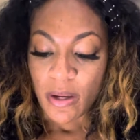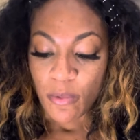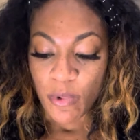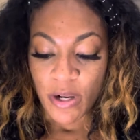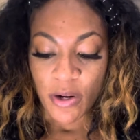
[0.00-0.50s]

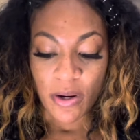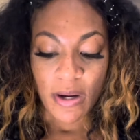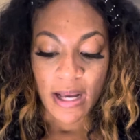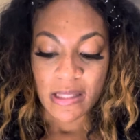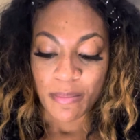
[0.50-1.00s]
One girl
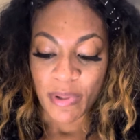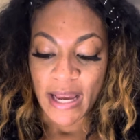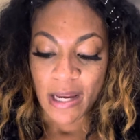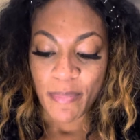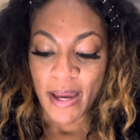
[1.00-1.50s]
has a
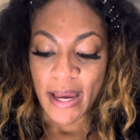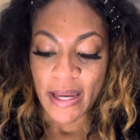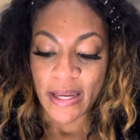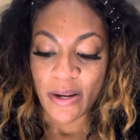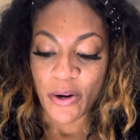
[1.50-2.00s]
black
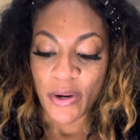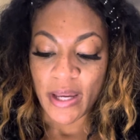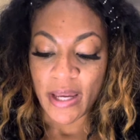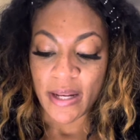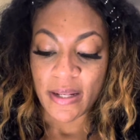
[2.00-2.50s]
bag in her
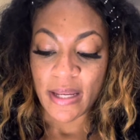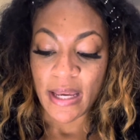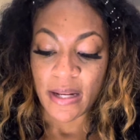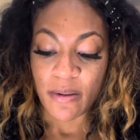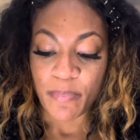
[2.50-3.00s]
hand
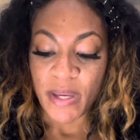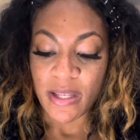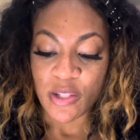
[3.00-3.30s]
and a pink